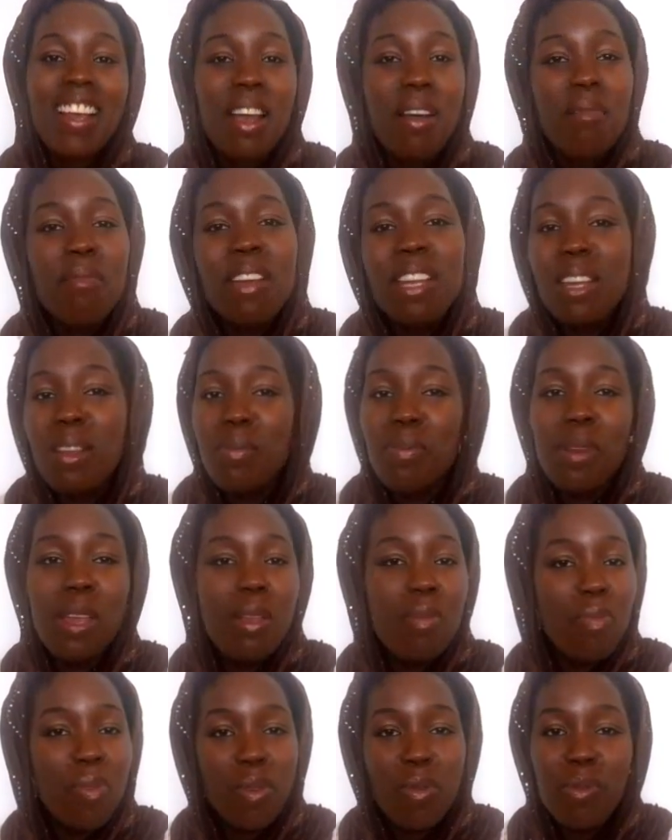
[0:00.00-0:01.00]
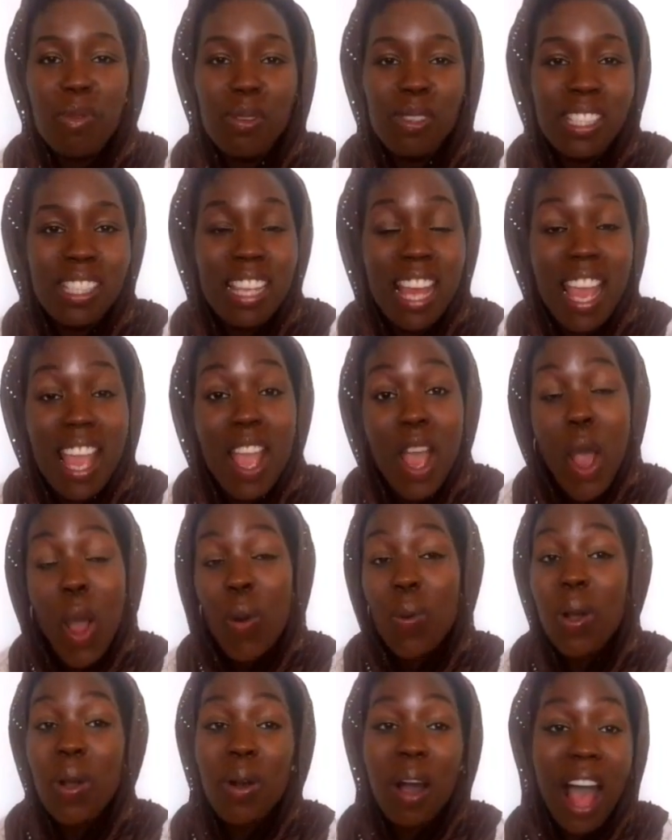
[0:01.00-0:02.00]
And many people will say,
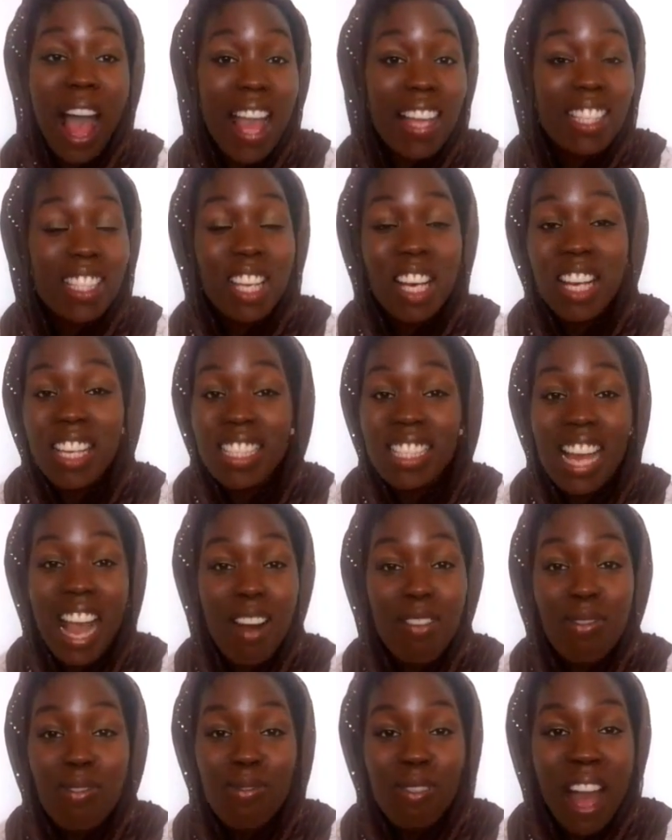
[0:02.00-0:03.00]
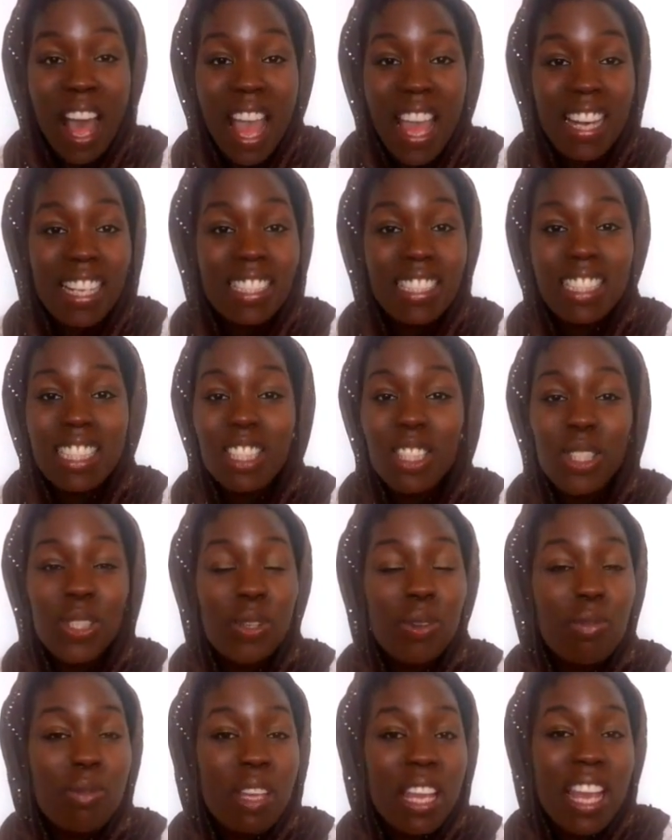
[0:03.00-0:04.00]
well, I turned out fine, it didn't
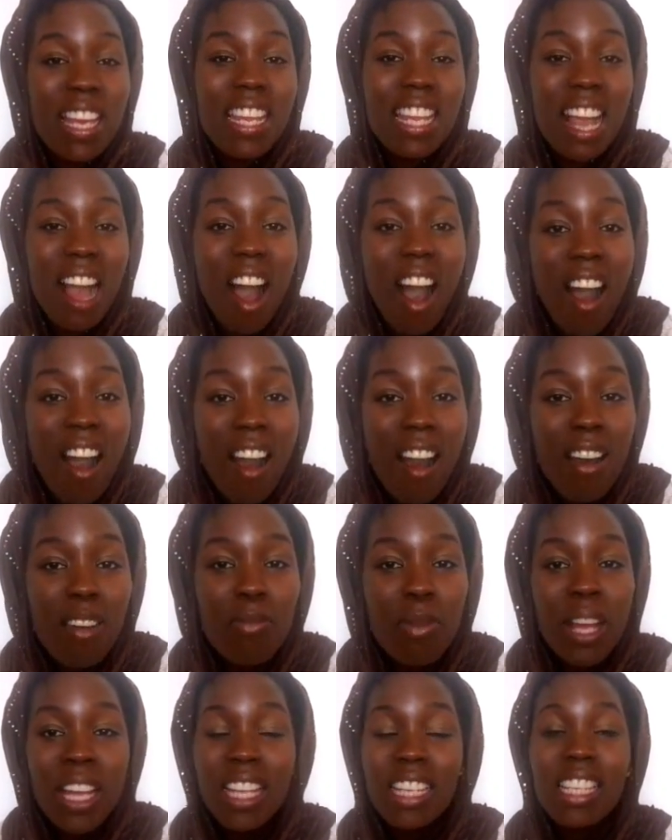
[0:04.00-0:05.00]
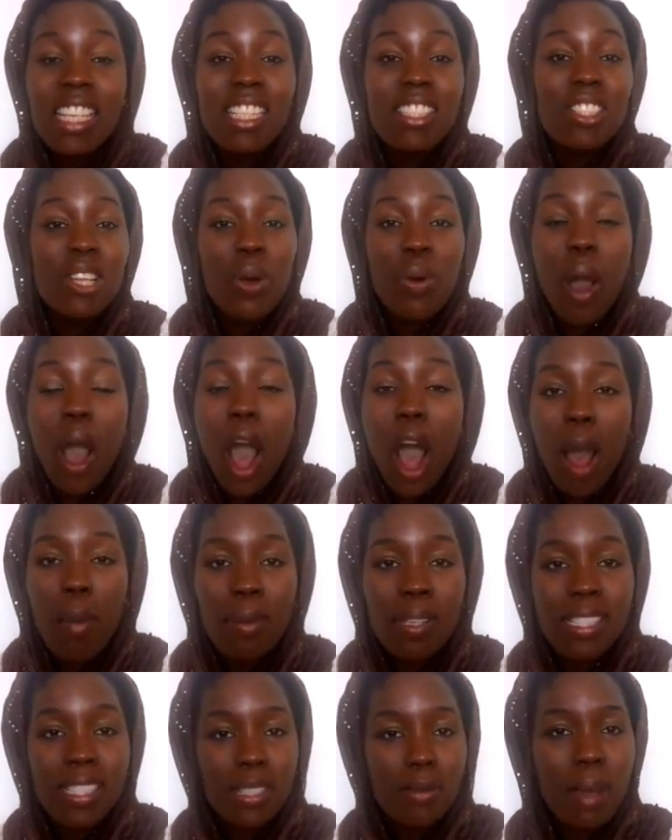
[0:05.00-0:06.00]
do me any harm, there's no
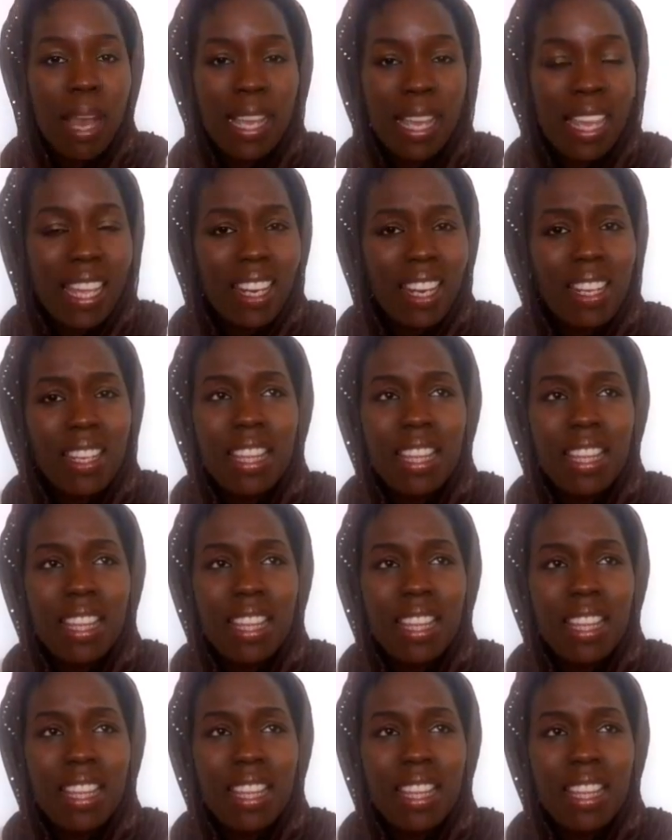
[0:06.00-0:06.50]
harm in smacking.